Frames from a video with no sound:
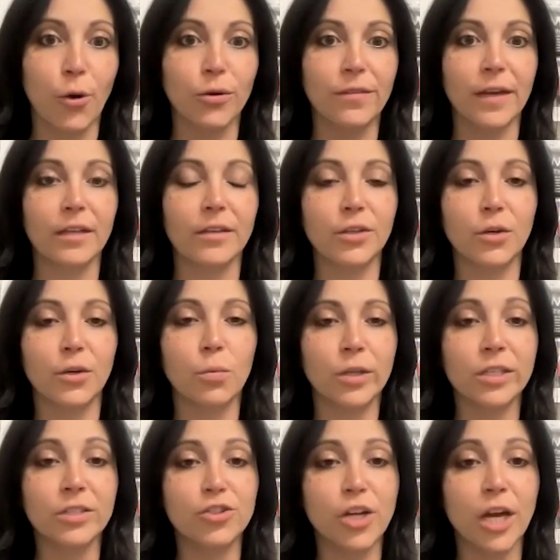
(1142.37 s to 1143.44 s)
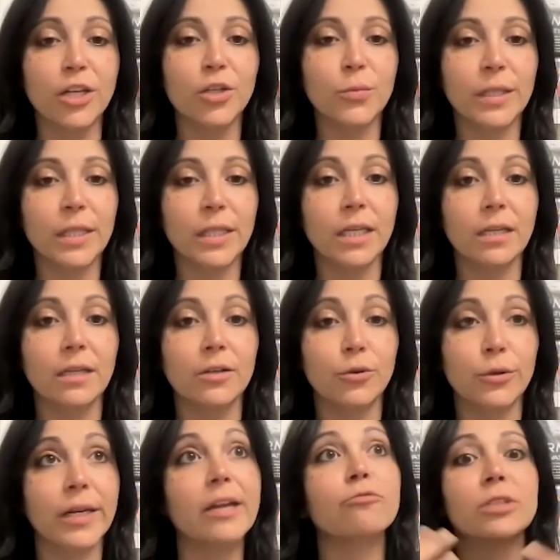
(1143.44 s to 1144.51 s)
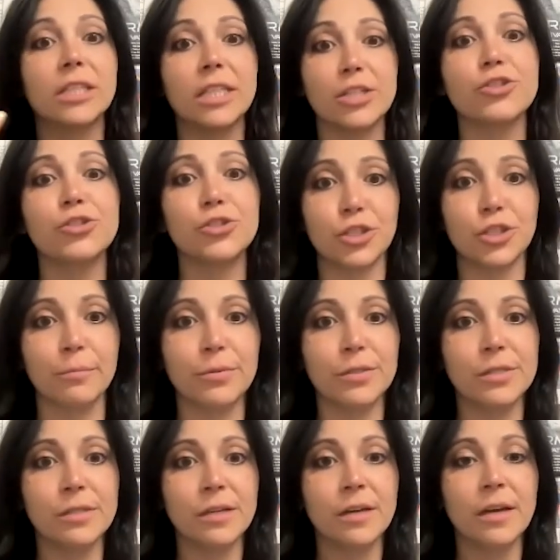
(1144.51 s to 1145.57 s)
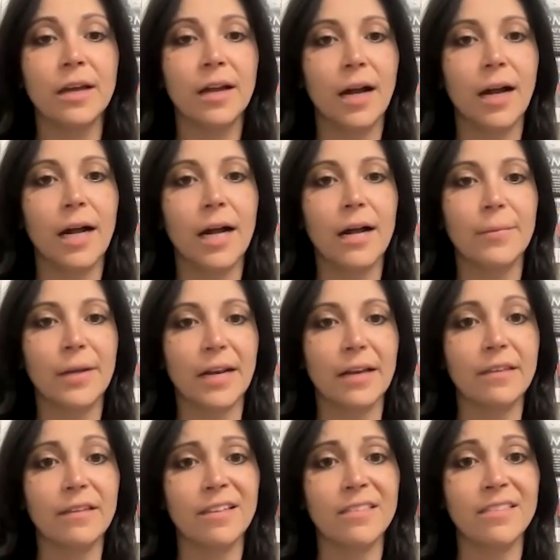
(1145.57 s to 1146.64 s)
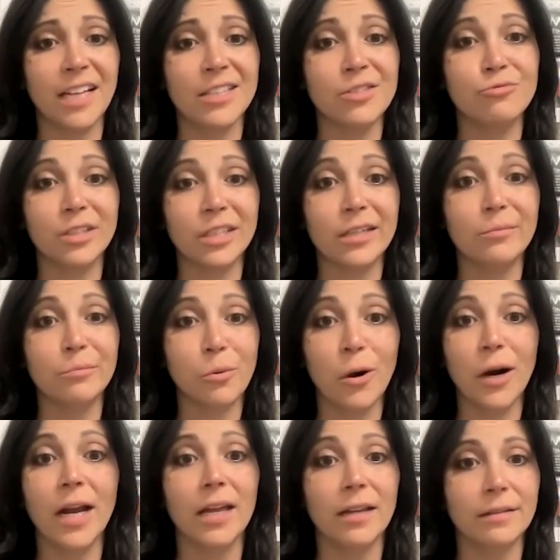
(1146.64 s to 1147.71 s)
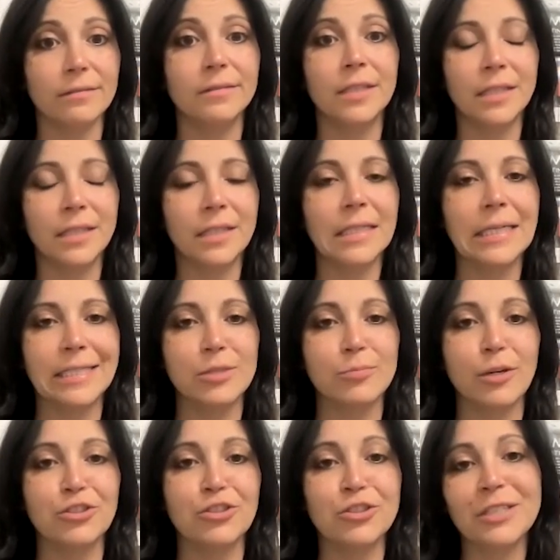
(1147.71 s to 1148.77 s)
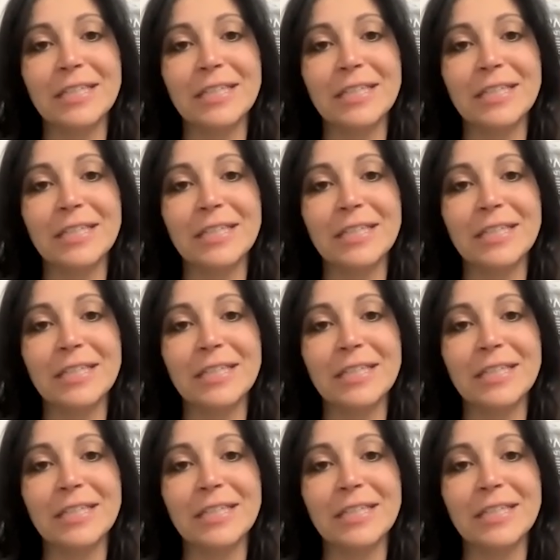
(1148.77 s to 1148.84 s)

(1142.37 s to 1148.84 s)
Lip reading: that, we genuinely create relationships. And I think that that's really important, especially